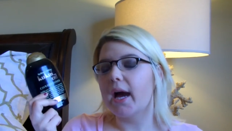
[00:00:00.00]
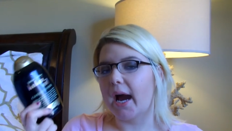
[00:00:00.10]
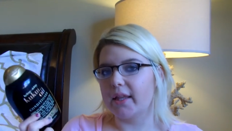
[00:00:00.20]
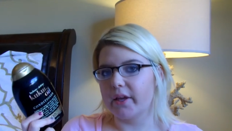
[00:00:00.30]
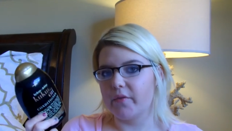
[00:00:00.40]

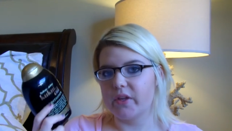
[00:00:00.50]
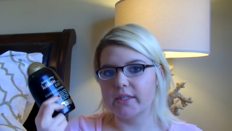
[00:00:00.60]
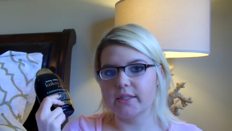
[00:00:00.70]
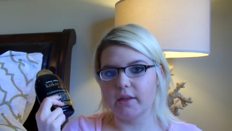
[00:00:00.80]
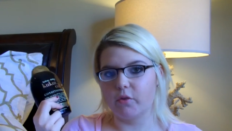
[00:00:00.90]
I love
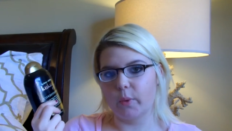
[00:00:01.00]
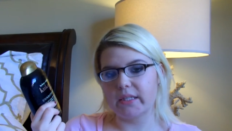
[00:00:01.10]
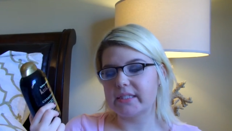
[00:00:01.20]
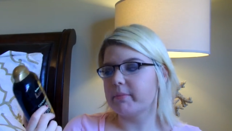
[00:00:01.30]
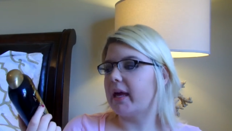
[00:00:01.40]
this. Love the way
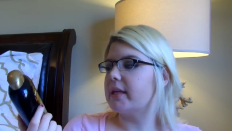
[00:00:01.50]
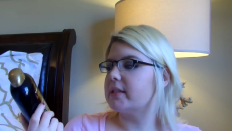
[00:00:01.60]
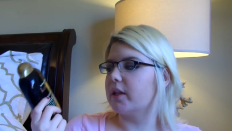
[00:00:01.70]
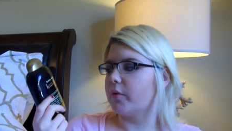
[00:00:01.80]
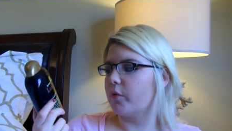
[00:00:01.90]
it smells.
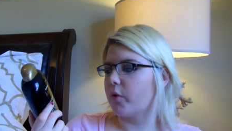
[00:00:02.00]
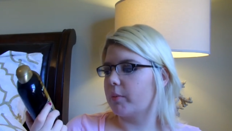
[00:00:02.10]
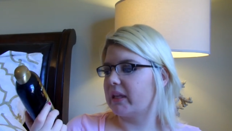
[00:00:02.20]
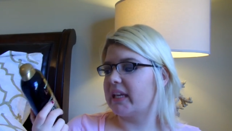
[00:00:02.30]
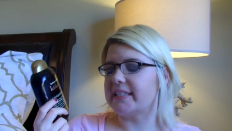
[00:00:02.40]
Love the
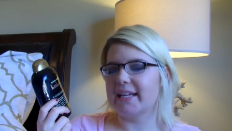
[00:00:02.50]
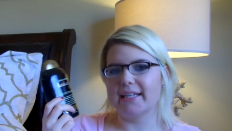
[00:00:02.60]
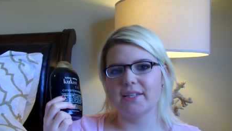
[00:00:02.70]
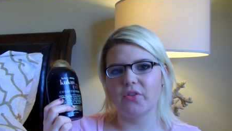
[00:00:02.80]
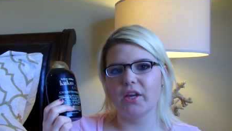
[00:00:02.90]
formula. It's
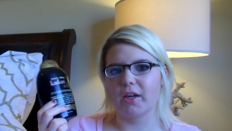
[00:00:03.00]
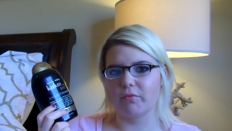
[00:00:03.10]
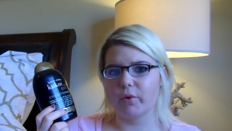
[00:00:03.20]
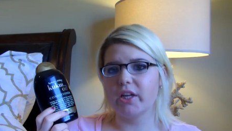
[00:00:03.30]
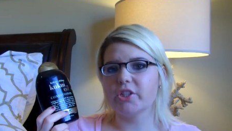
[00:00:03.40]
nice and thick and
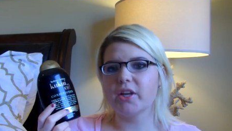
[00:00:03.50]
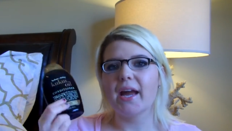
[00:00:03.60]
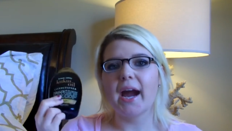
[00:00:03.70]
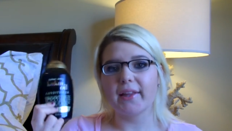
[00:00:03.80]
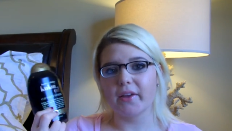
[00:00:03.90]
rich.
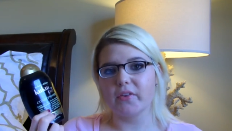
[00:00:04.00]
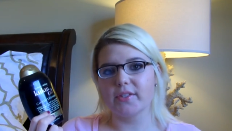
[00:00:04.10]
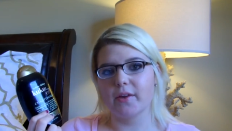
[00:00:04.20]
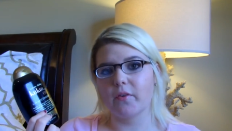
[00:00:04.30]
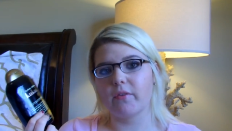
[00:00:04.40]
I let this
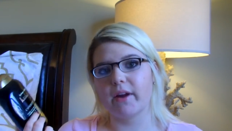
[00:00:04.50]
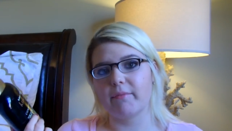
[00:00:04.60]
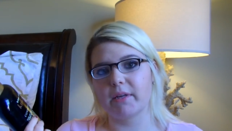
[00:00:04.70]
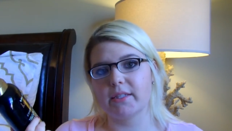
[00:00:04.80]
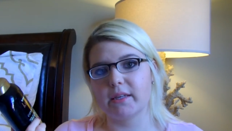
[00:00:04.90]
sit for
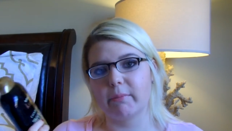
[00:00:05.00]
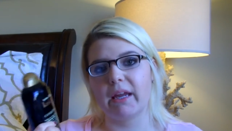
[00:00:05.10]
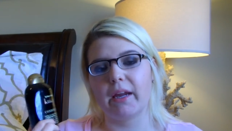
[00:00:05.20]
five minutes on my